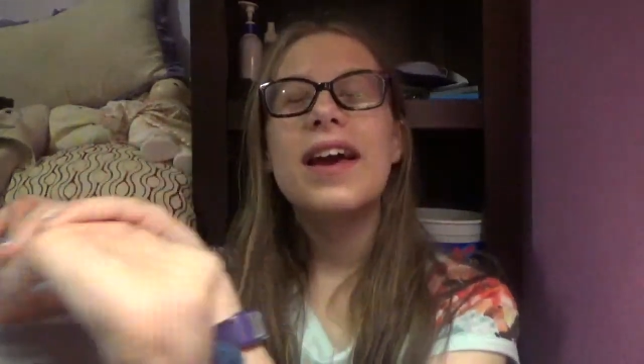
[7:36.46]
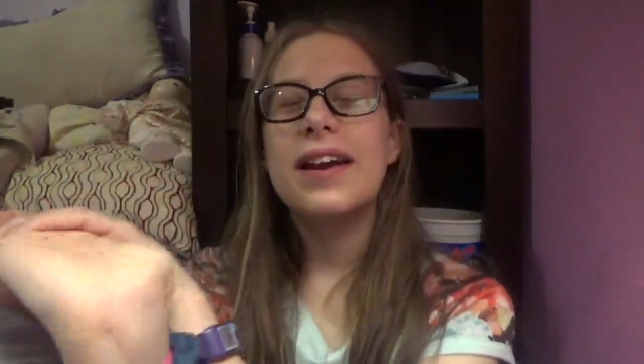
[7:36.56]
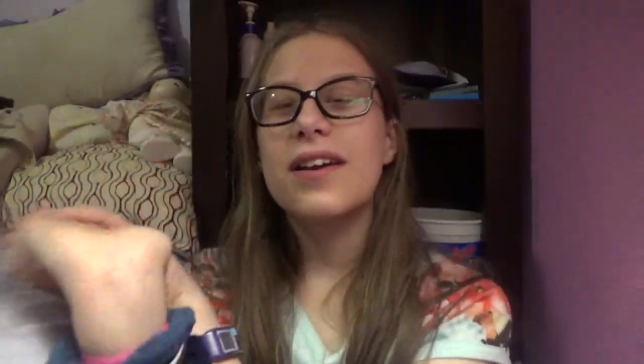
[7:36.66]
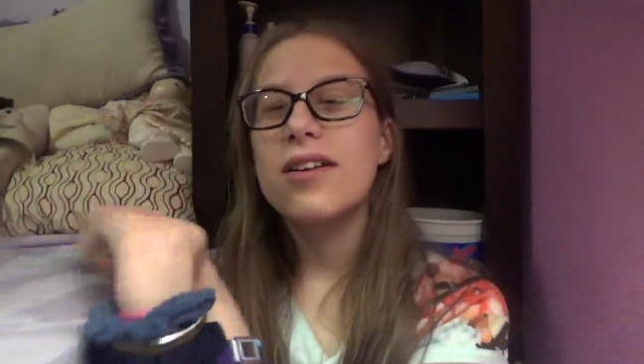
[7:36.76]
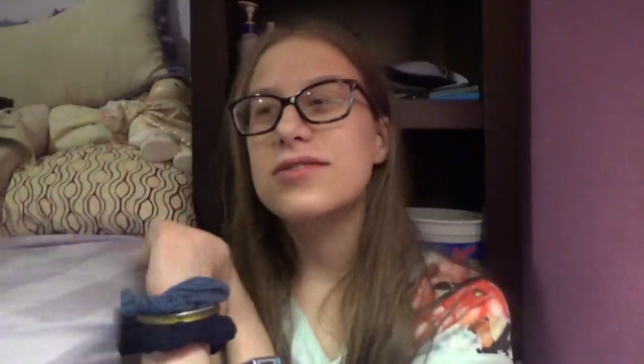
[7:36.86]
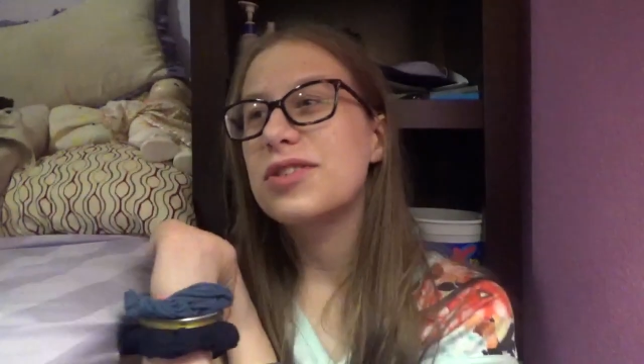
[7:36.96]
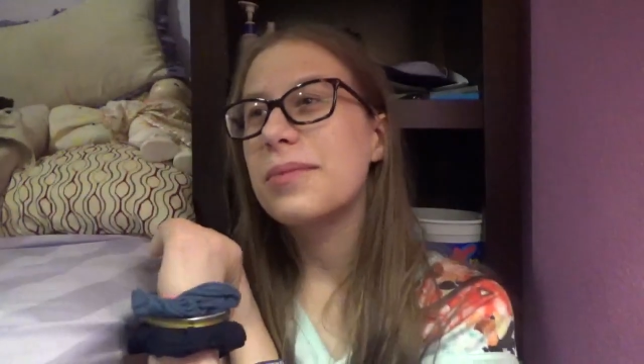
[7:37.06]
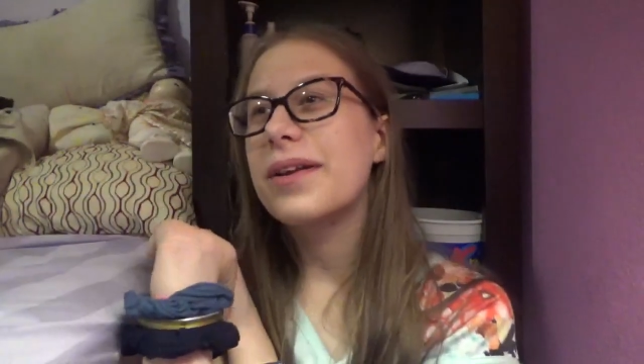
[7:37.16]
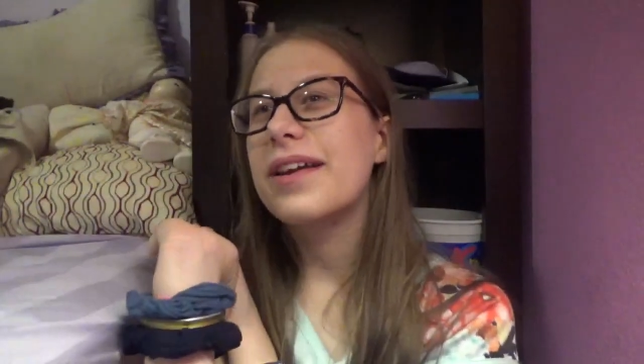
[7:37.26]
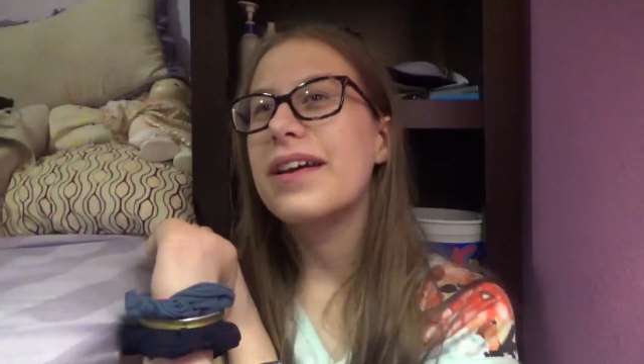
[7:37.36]
and I got so
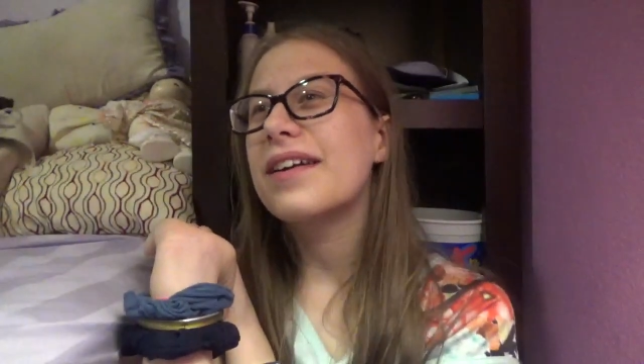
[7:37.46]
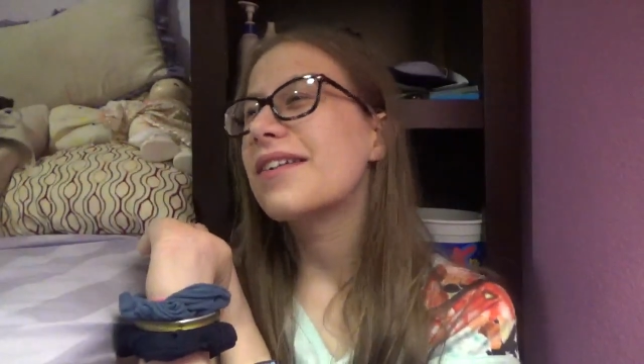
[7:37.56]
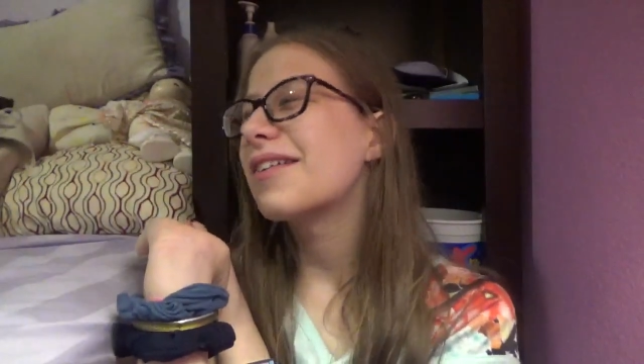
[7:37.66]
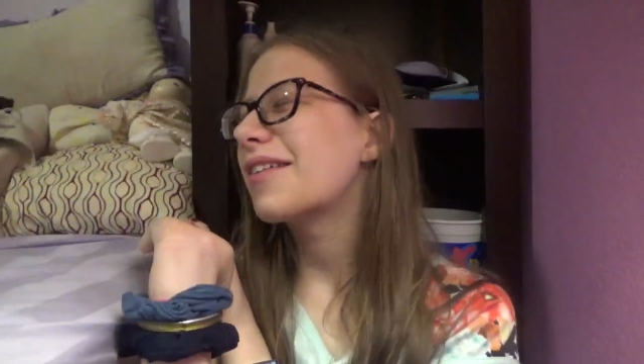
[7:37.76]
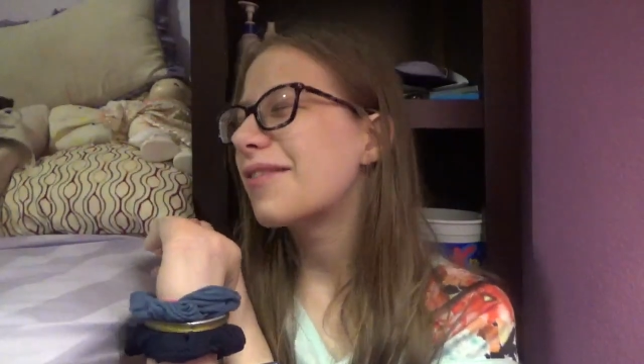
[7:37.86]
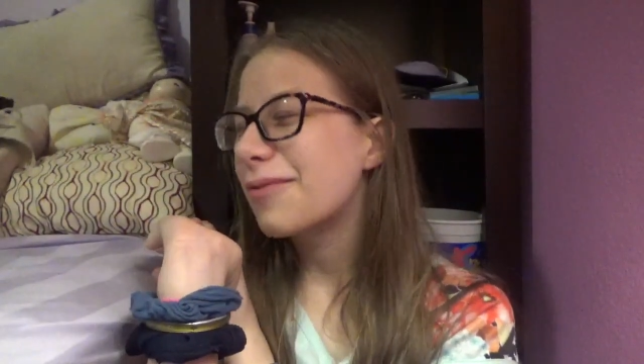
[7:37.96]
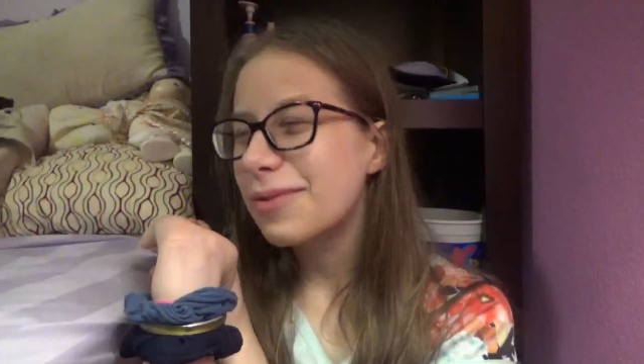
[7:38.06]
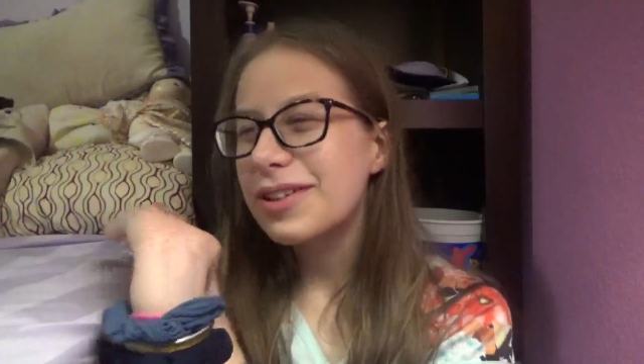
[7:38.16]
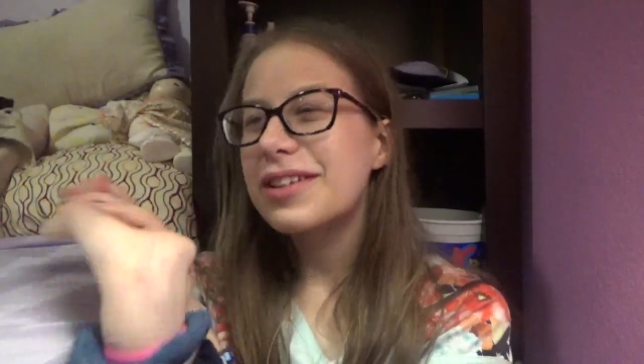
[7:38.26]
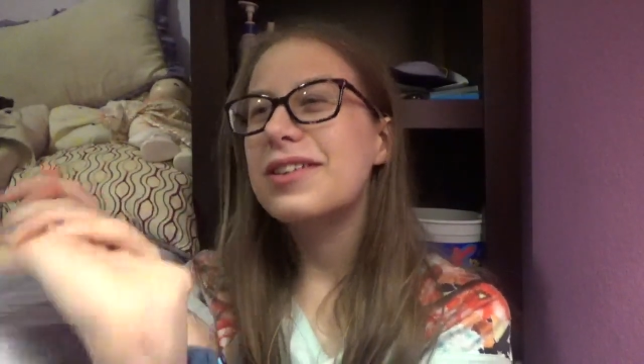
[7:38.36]
many
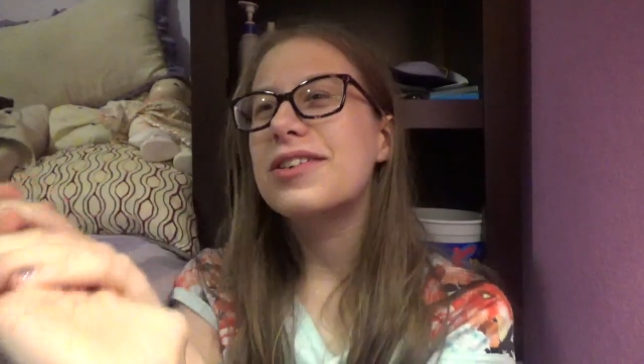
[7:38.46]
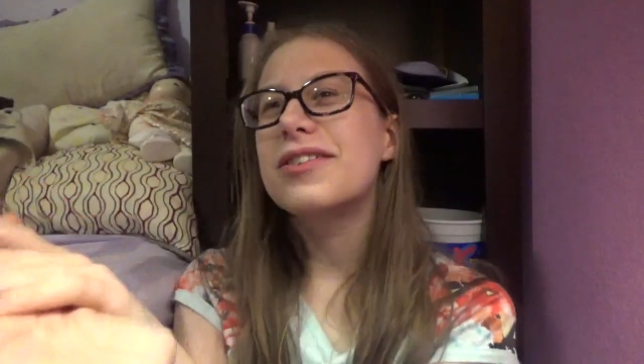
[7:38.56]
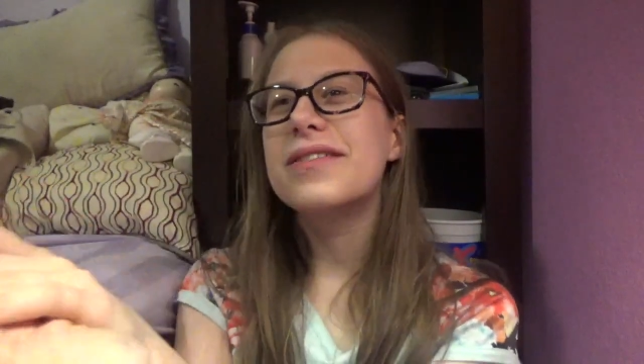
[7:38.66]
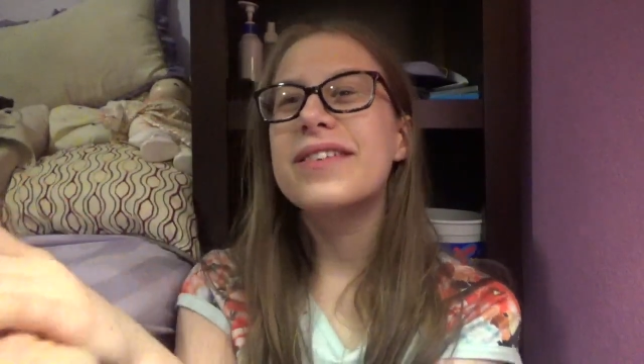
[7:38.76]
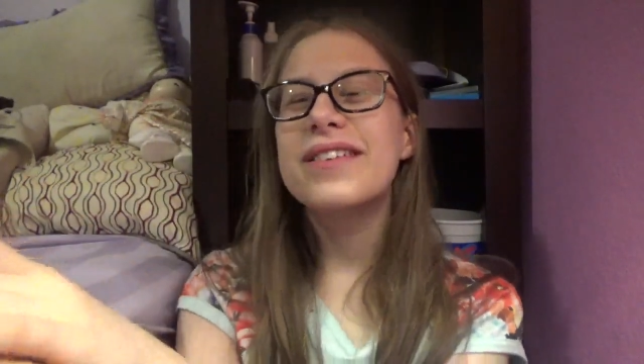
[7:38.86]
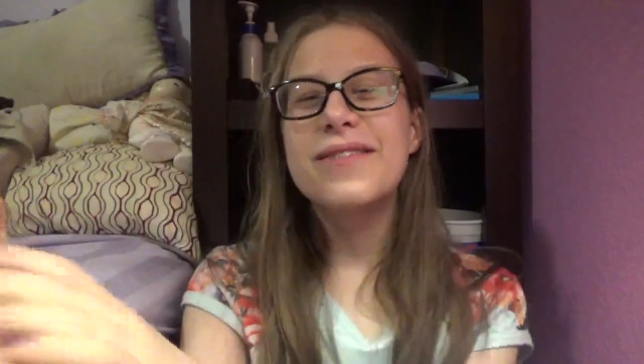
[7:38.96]
really good,